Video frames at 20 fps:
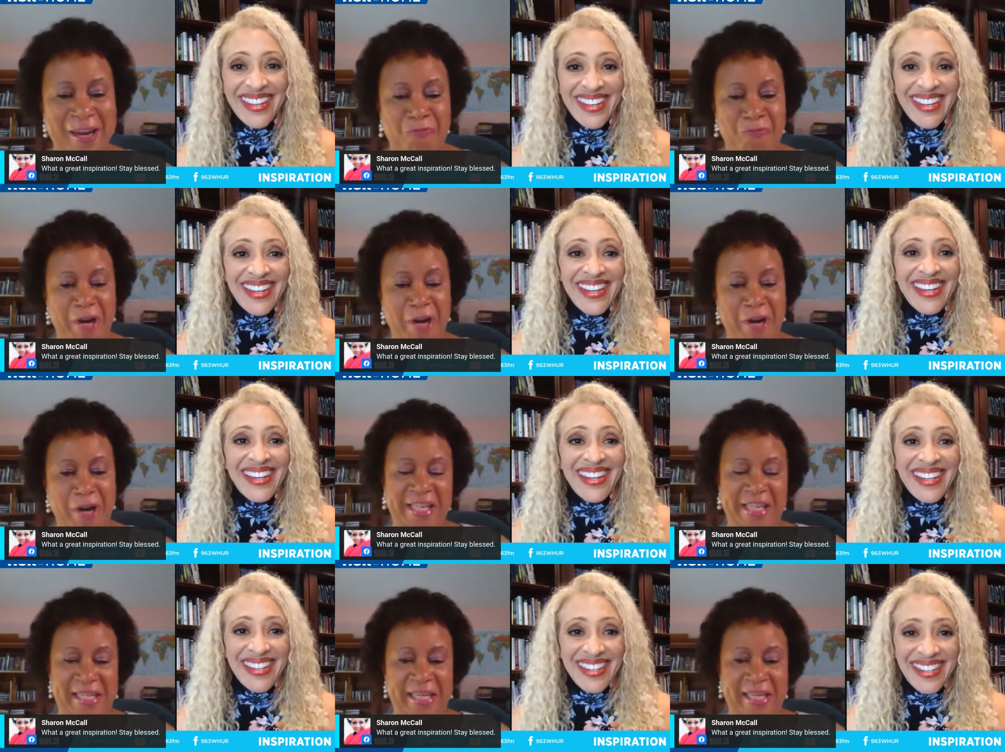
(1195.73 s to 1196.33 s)

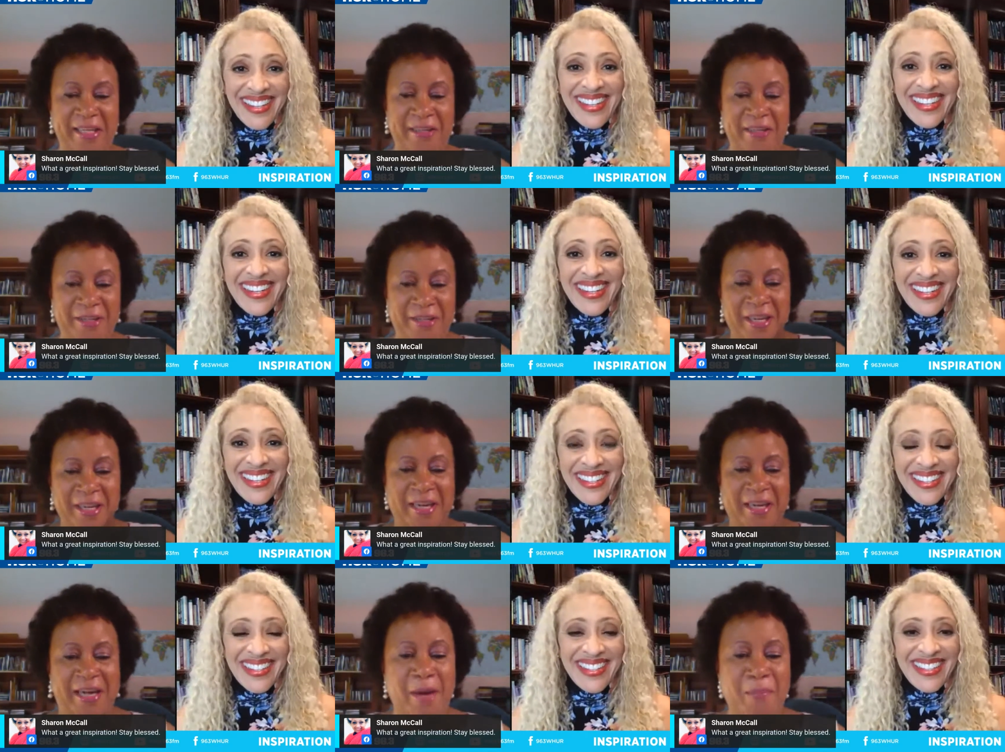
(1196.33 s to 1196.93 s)
Speaker 1: Ricky Dillard,
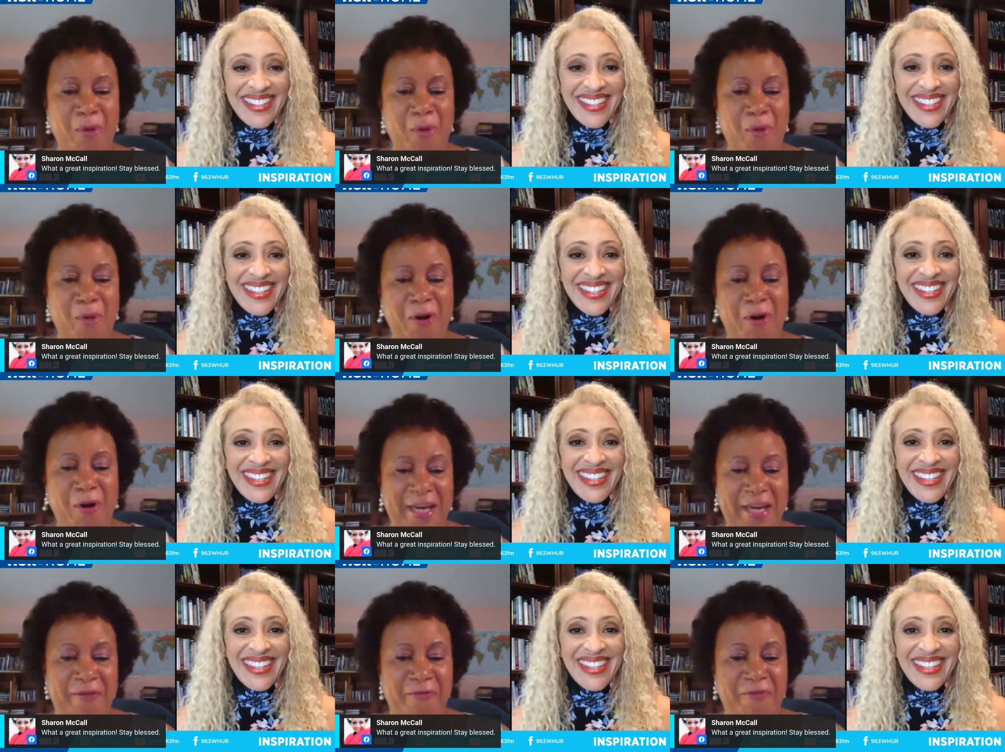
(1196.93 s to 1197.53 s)
come on
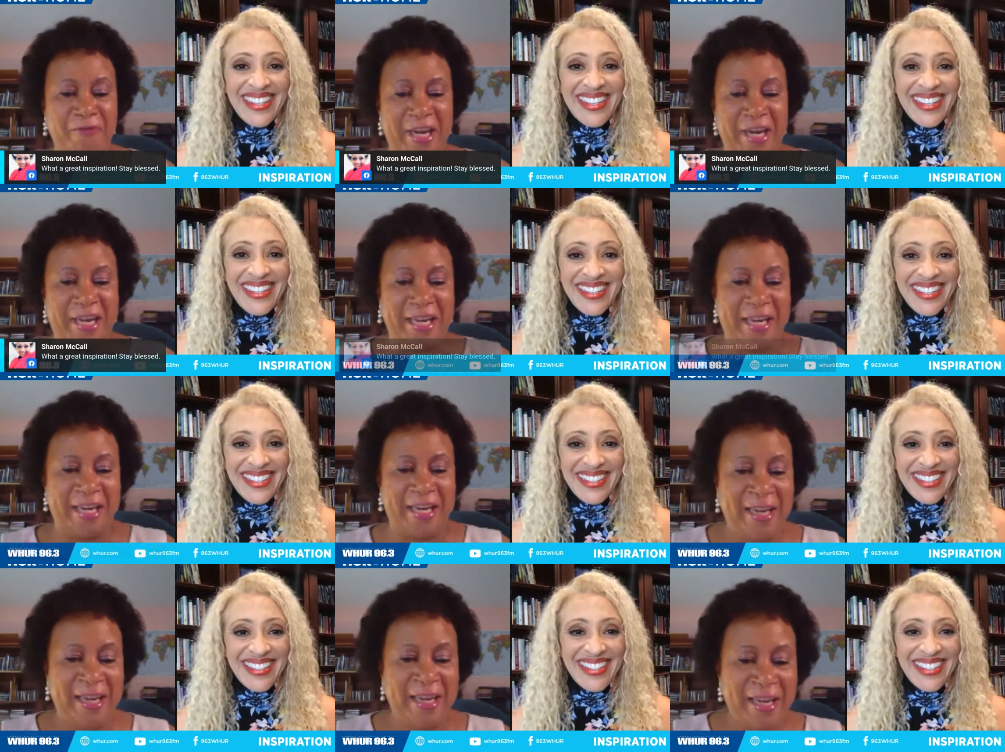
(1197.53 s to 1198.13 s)
in here,
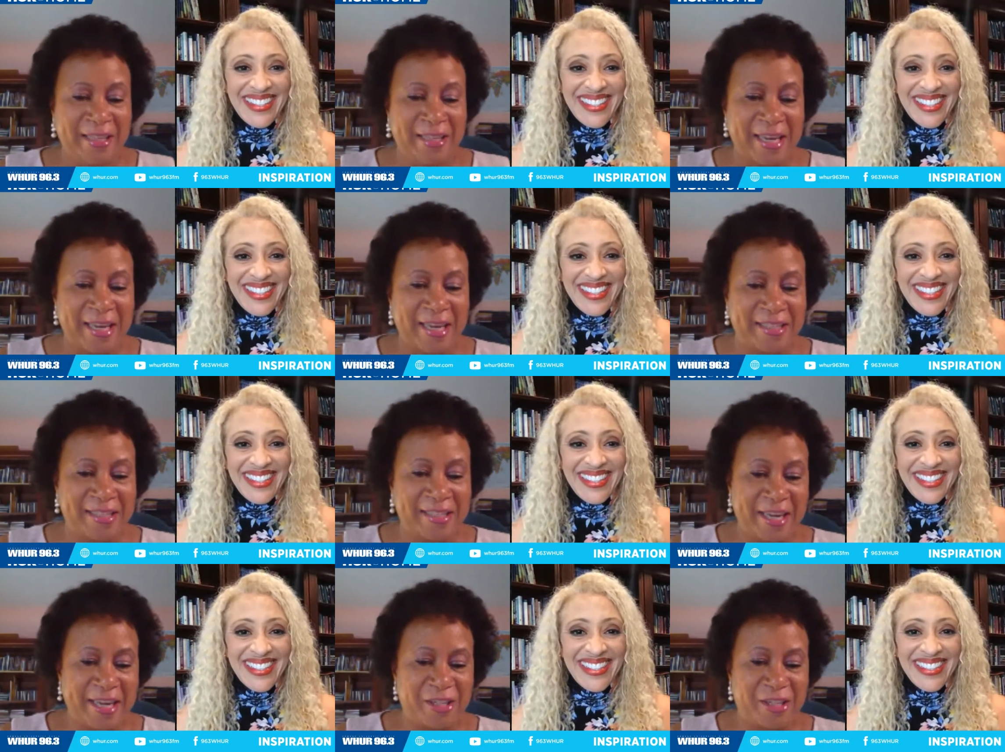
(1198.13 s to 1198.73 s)
Ricky. Let's
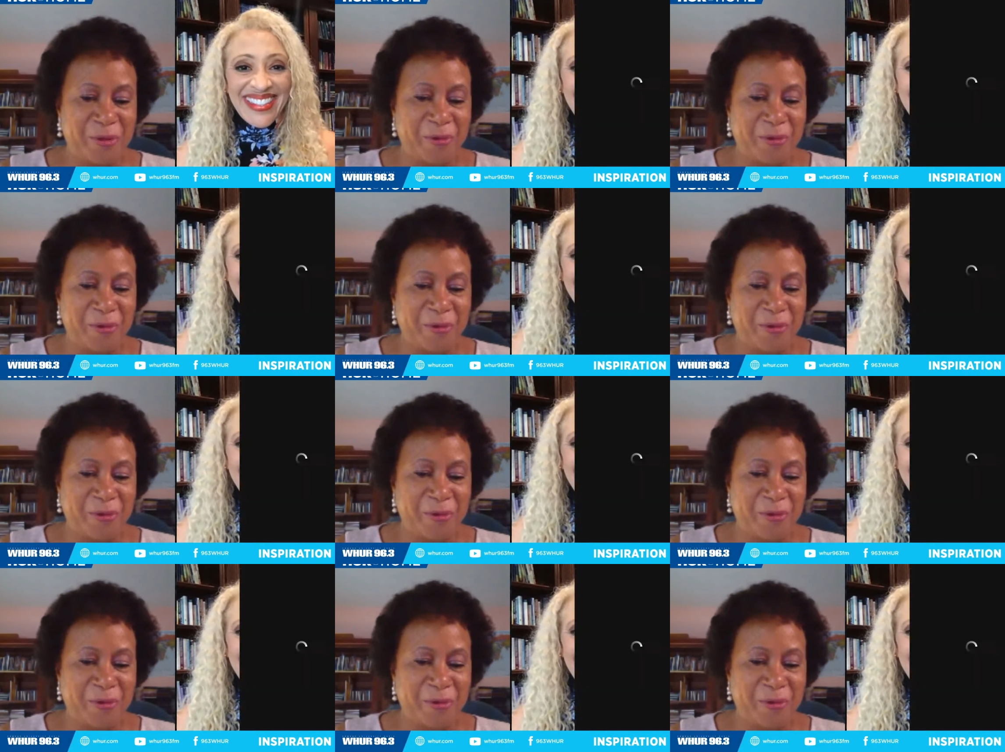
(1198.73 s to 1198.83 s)
get